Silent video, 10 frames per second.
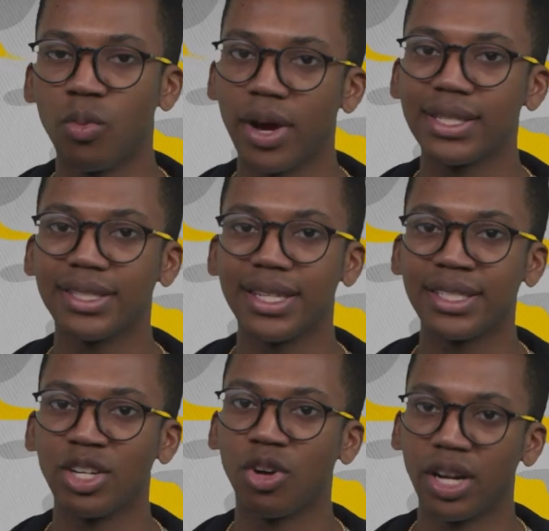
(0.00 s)
the West is
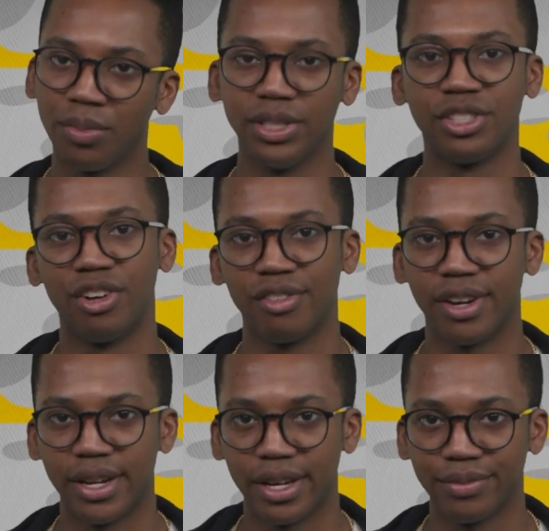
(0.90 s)
incredibly strong
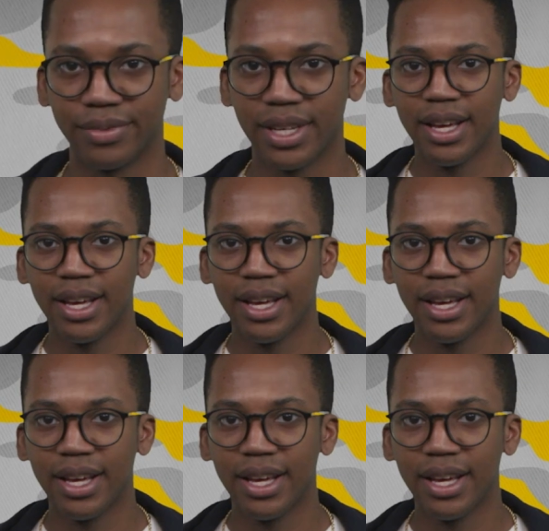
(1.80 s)
right now.